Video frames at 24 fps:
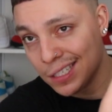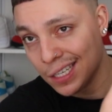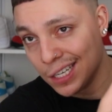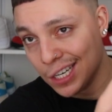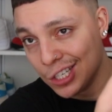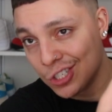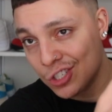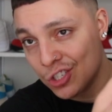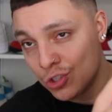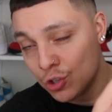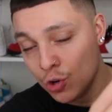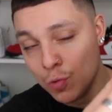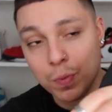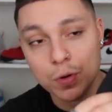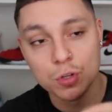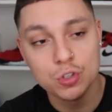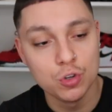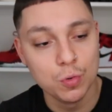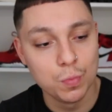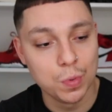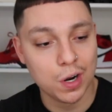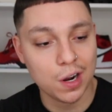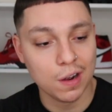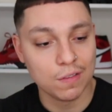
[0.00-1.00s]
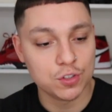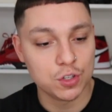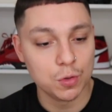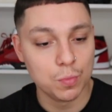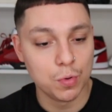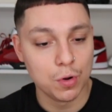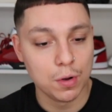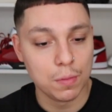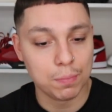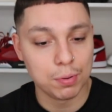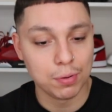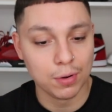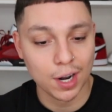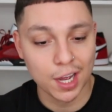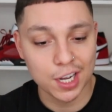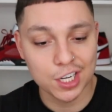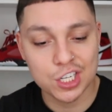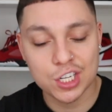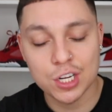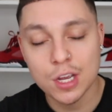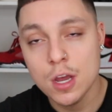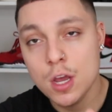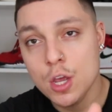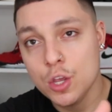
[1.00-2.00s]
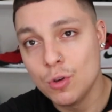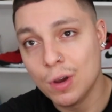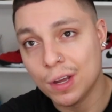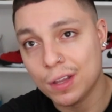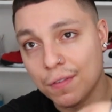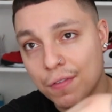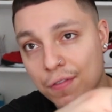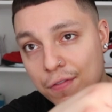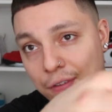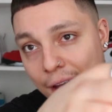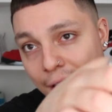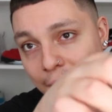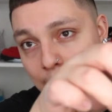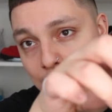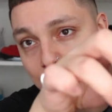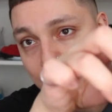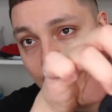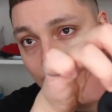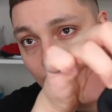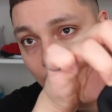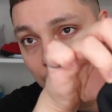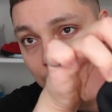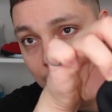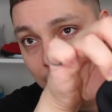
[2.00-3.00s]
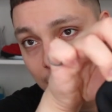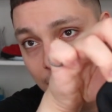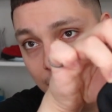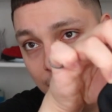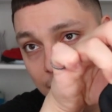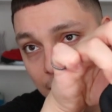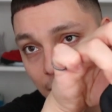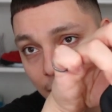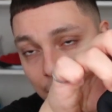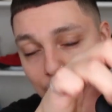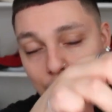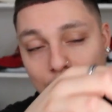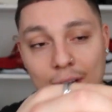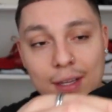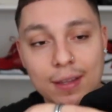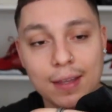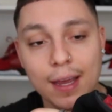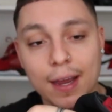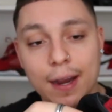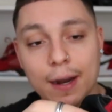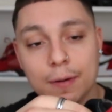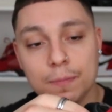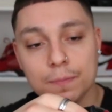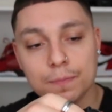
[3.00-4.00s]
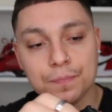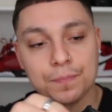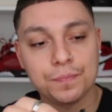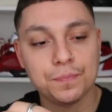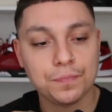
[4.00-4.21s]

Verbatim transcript: It is super super comfortable and plush. You got the family on the inside right there.